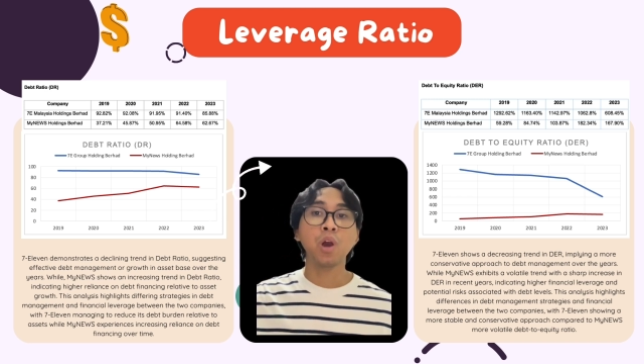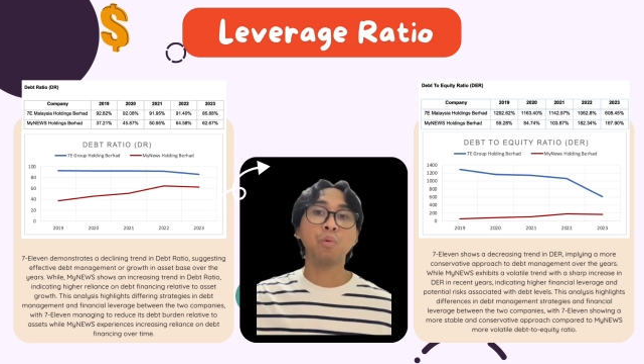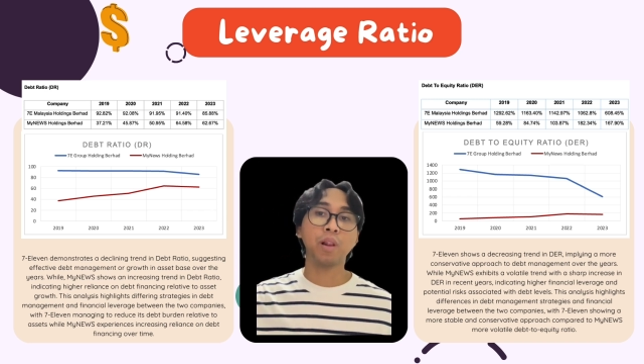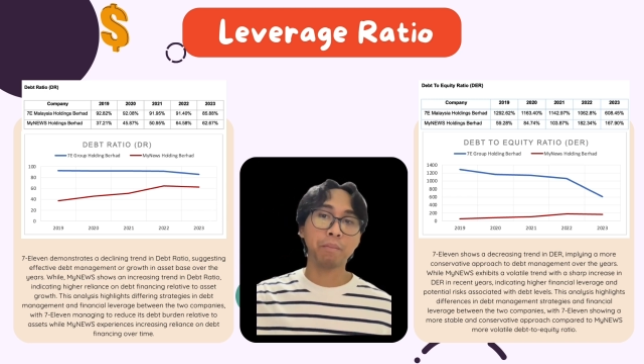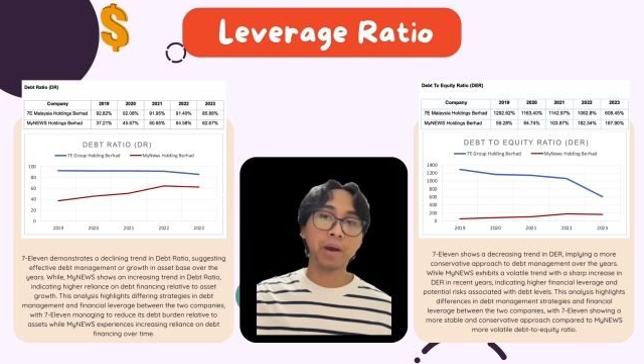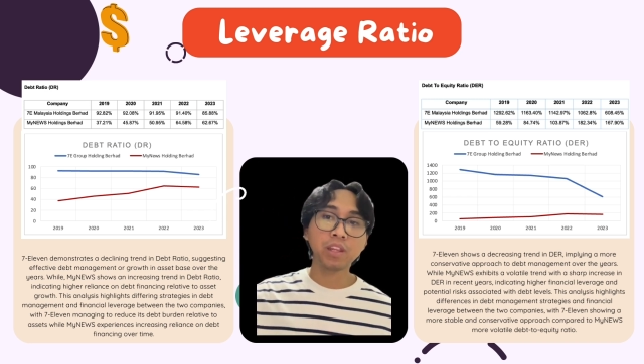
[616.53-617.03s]

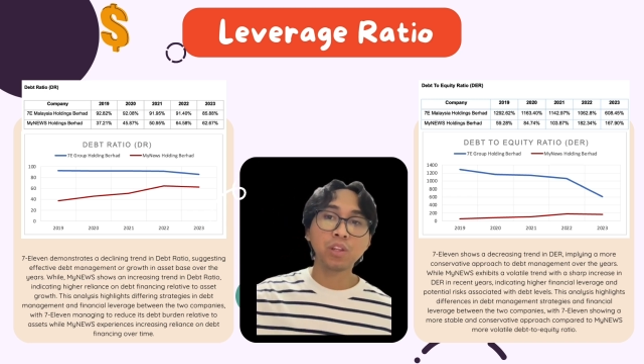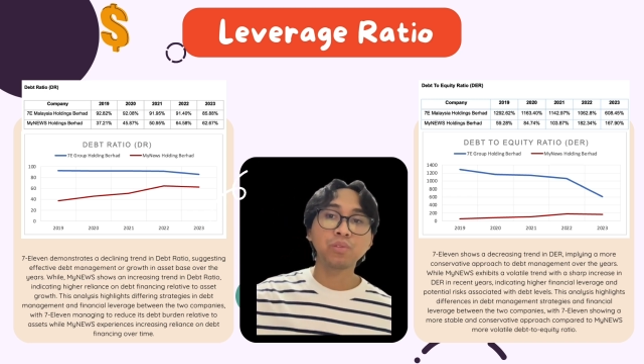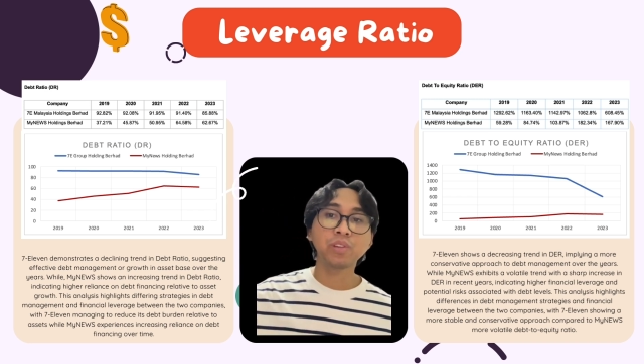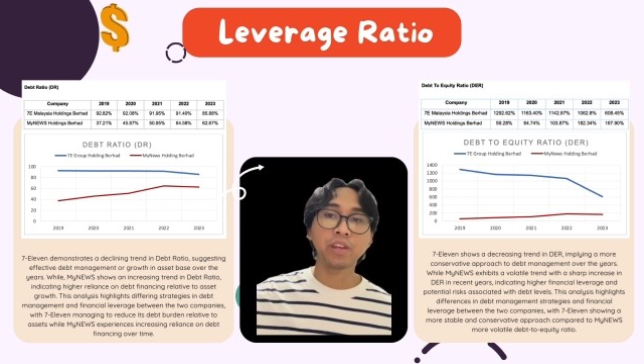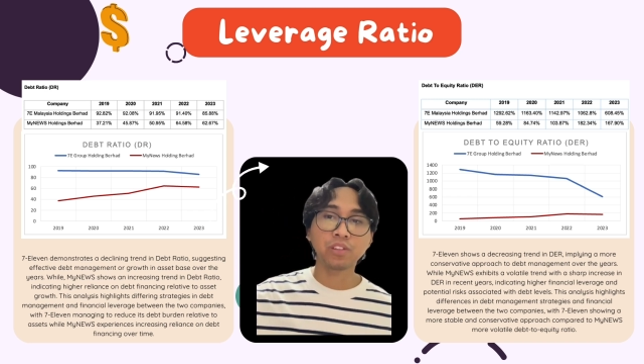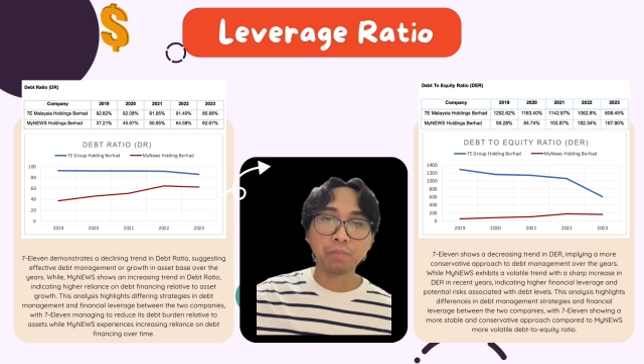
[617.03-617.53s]
while
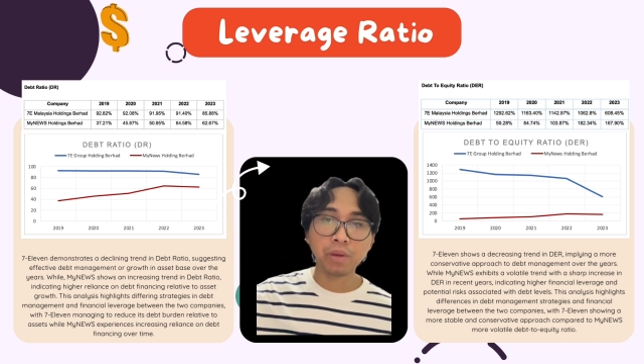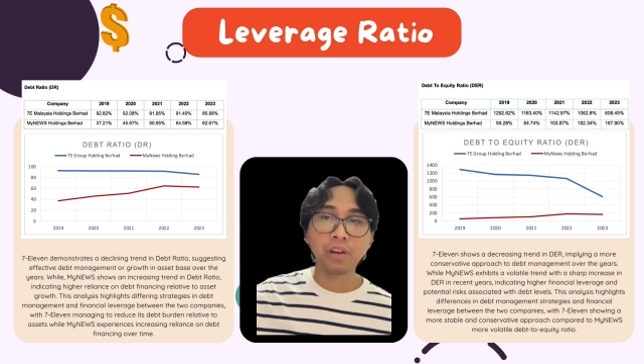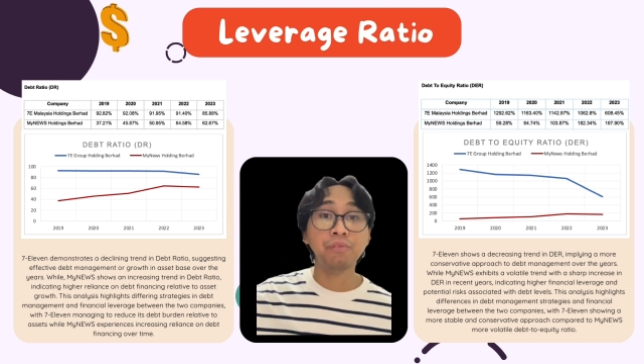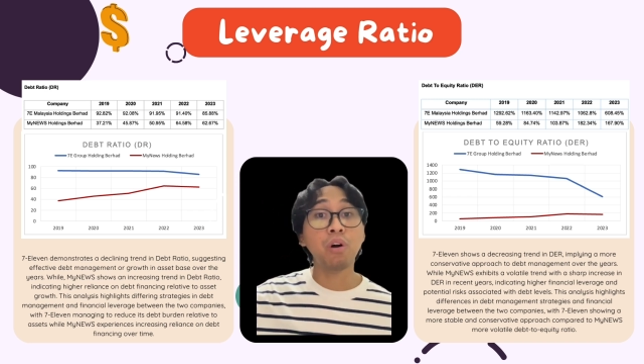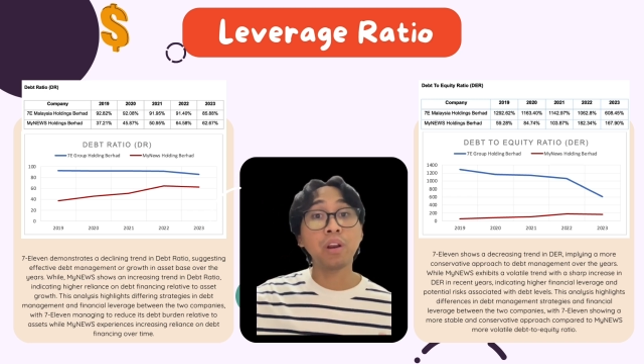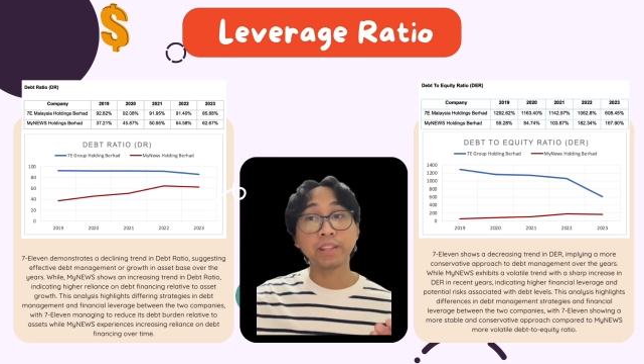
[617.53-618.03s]
MyNews exhibit
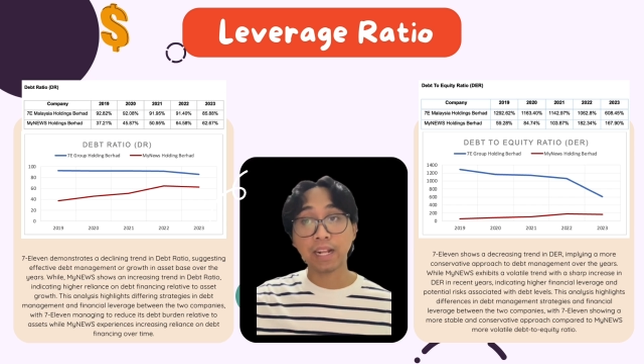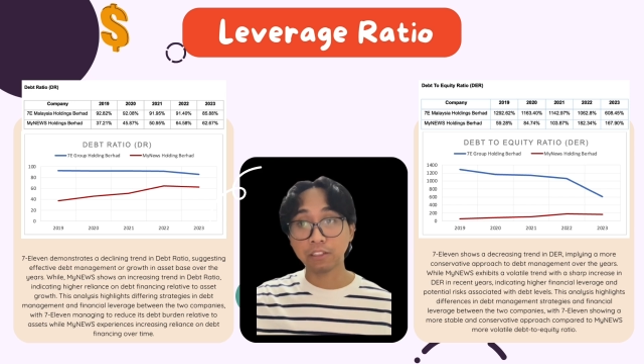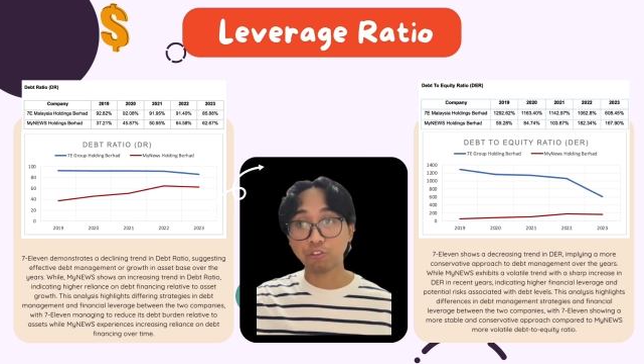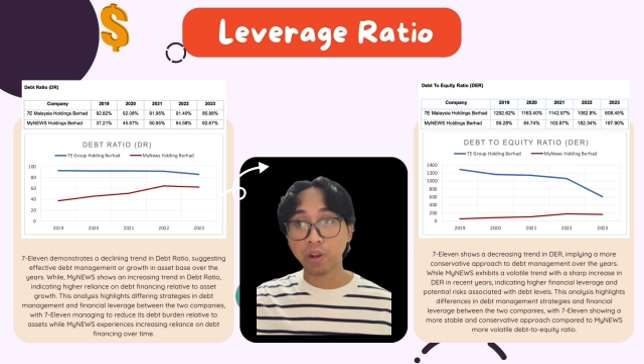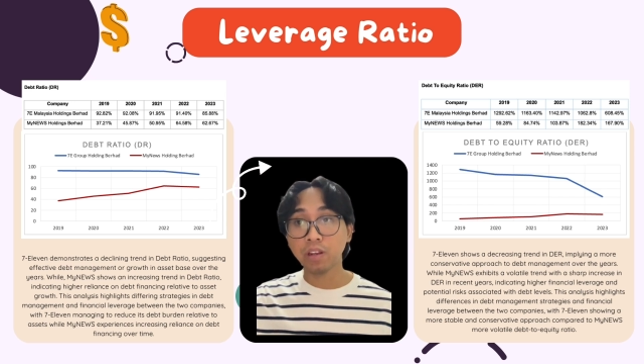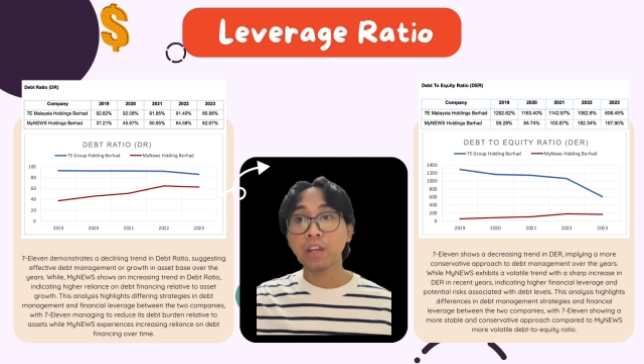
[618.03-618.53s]
a
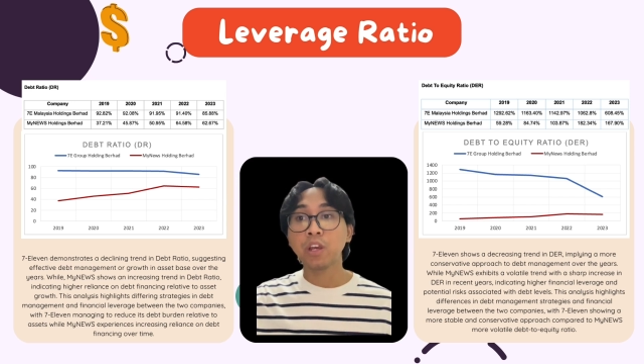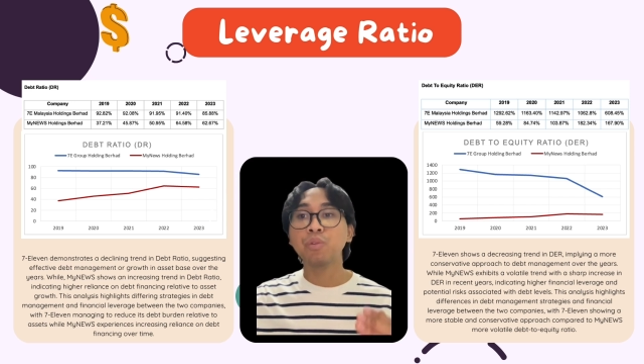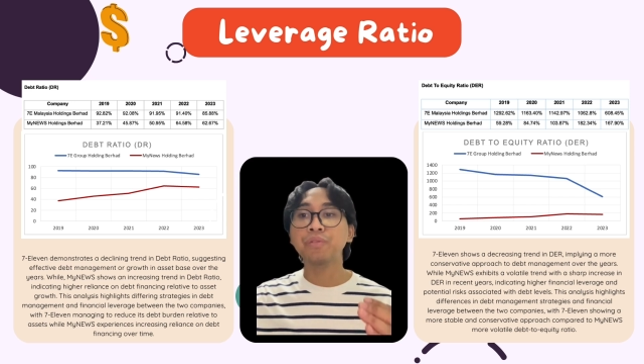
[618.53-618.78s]
volatile trend